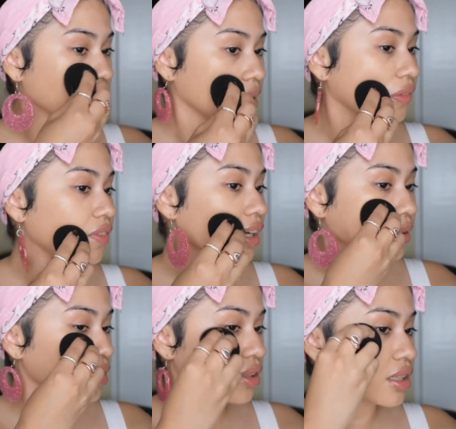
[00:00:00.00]
And the fact
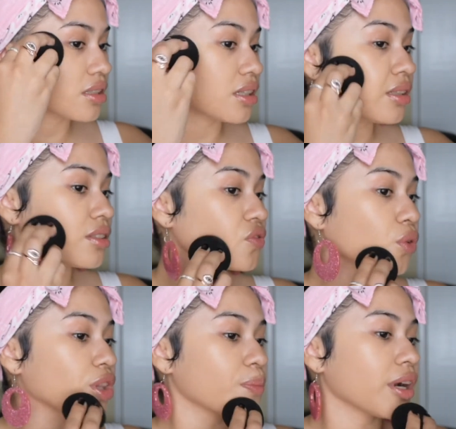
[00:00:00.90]
that you get 6
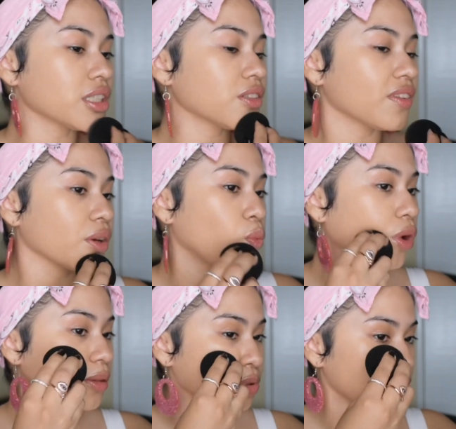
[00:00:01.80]
for the price of like
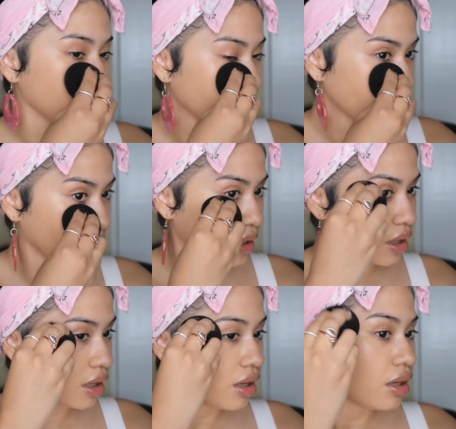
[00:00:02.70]
1 beauty blender
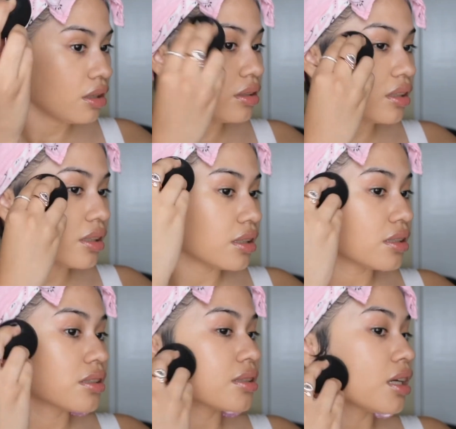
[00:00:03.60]

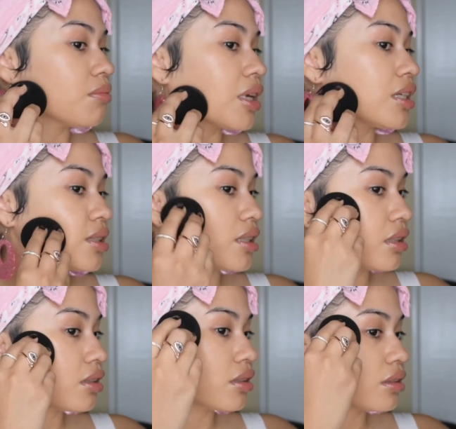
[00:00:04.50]
is
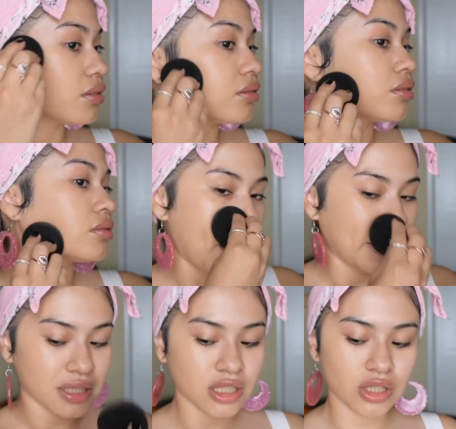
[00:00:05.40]
amazing. And
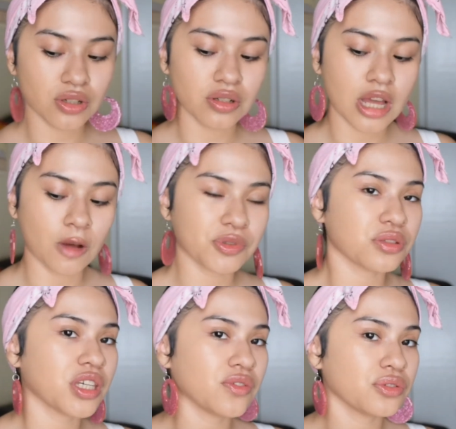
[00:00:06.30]
it still helps you
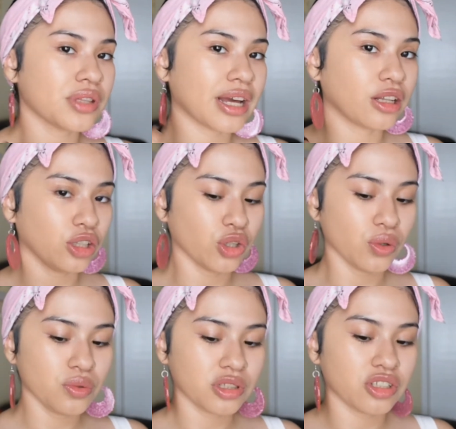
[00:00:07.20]
give you that
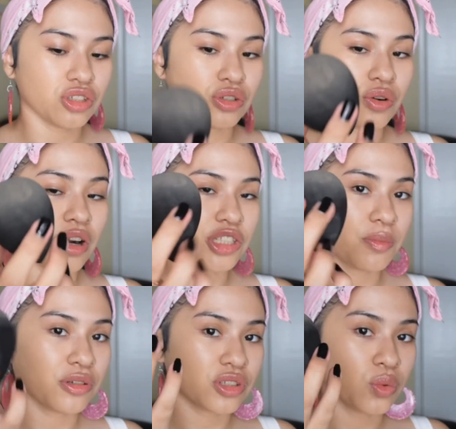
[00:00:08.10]
glow since you are
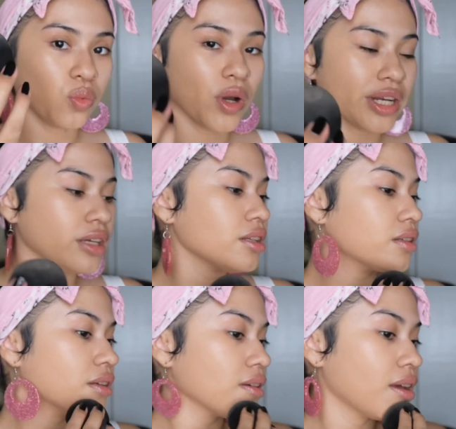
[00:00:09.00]
supposed to wet it.
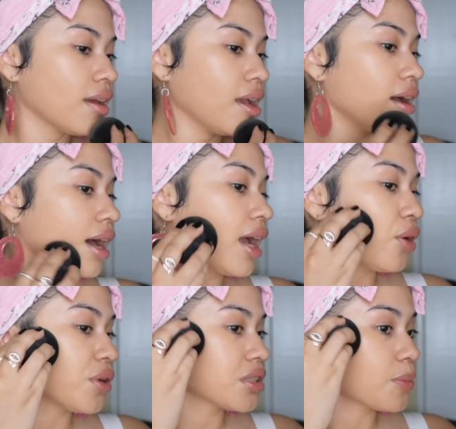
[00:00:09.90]
I
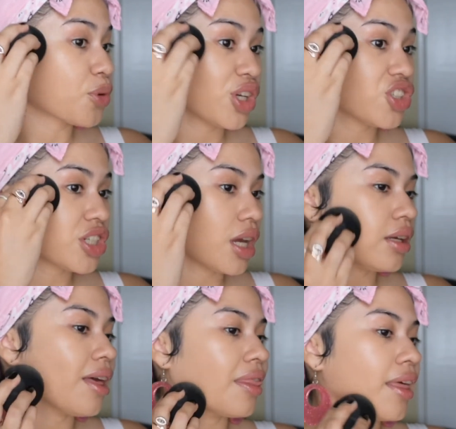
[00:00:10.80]
always appreciate
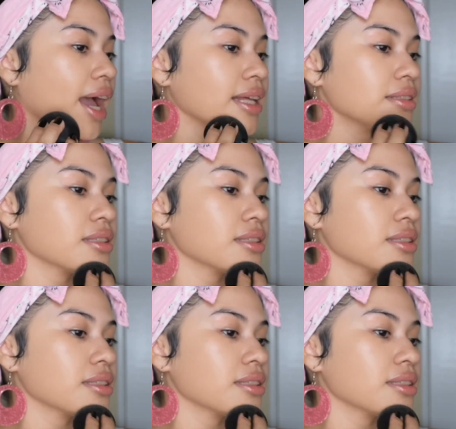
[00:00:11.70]
that.